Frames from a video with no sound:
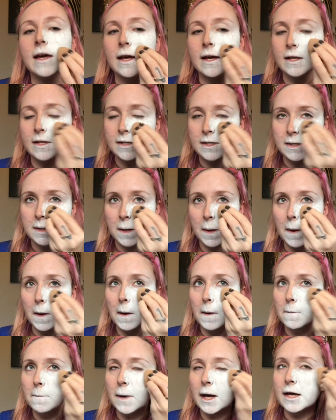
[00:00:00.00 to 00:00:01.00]
is
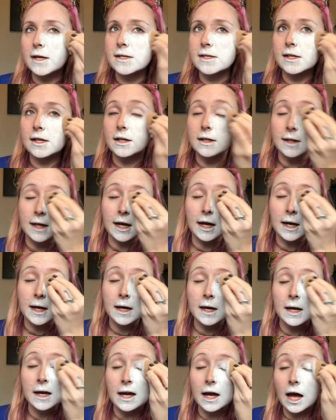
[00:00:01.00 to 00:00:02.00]
basically
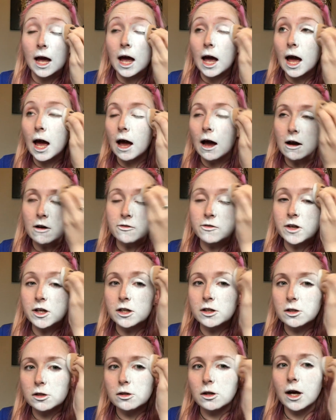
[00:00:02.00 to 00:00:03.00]
I
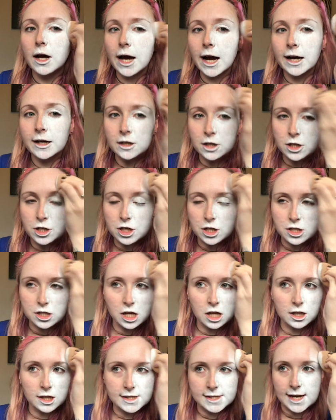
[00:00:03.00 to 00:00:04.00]
feel
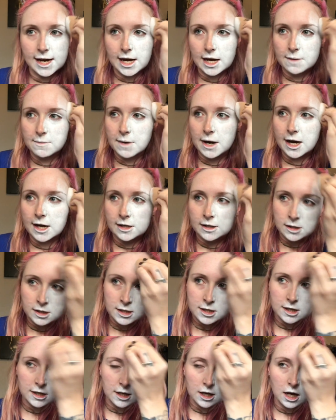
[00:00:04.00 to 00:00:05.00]
anxious all the time
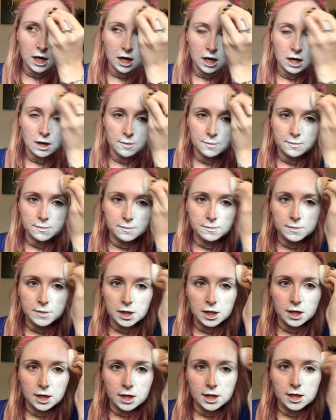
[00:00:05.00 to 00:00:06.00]
and
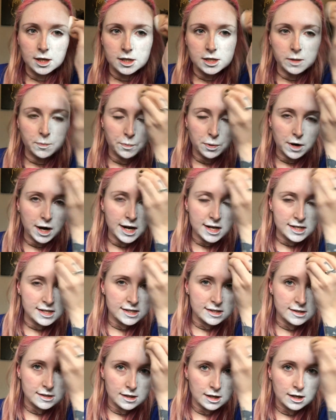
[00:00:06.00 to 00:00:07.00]

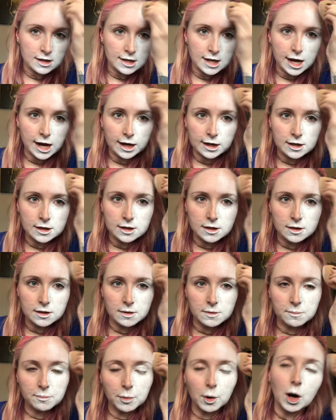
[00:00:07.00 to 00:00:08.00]
depressed, and then,
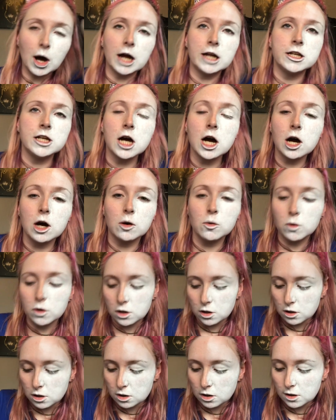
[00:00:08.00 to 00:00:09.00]
but I
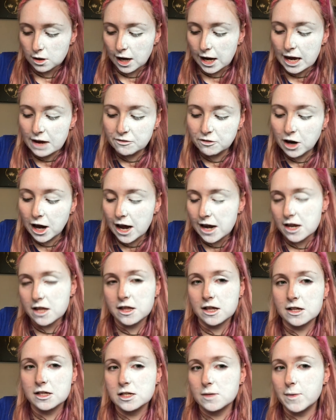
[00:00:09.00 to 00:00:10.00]
know I haven't got
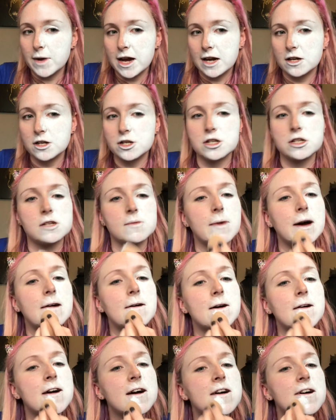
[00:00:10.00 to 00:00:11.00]
anything to be anxious
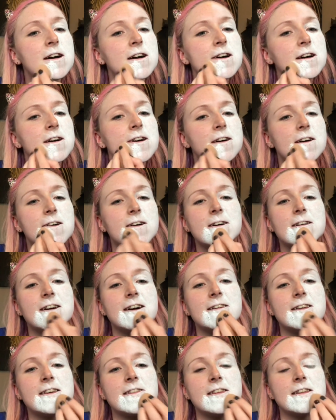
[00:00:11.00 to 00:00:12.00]
about
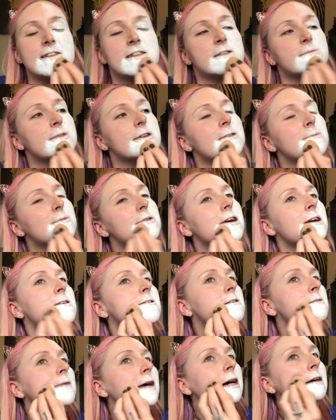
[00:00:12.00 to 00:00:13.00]
or anything to be
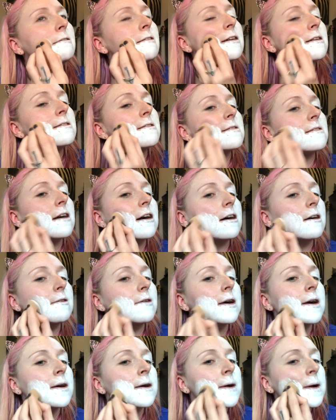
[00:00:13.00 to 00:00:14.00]
depressed about,
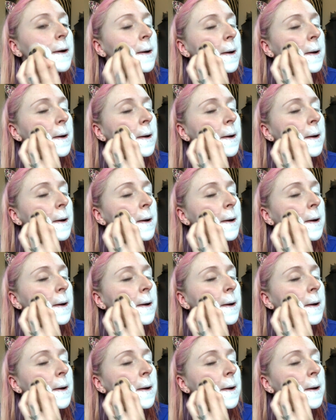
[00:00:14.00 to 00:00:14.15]
so